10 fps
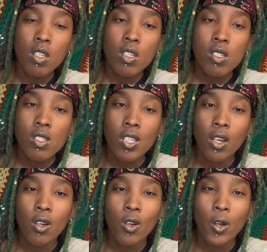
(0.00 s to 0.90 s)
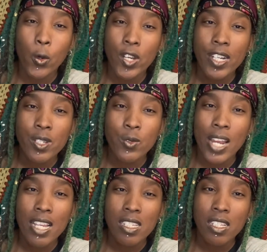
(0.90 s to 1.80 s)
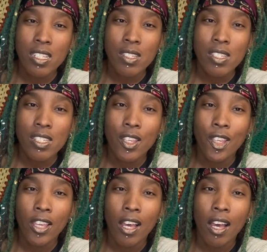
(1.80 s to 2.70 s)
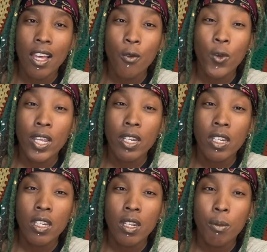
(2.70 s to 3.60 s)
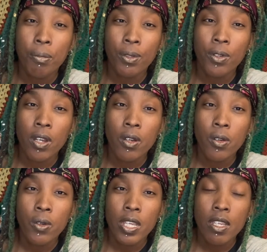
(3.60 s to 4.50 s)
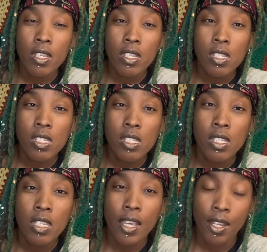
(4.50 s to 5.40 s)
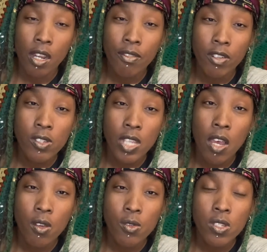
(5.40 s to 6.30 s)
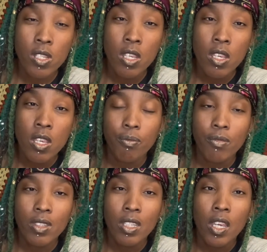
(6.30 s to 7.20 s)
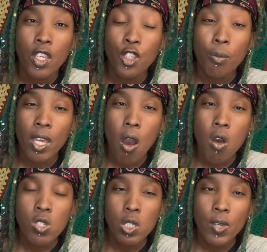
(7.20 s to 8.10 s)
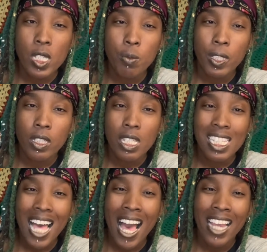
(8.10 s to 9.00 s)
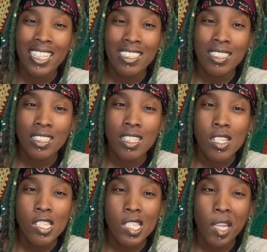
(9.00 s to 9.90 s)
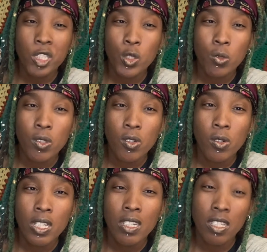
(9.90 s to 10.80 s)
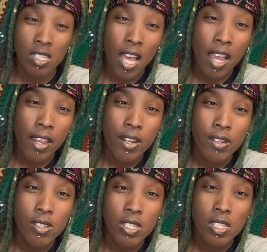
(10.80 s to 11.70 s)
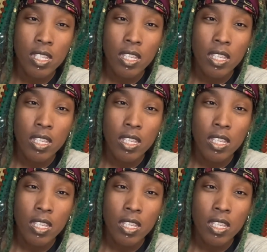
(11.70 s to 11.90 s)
So Aquarius risings, when Pluto is in our first house, you may also experience heightened sexual desires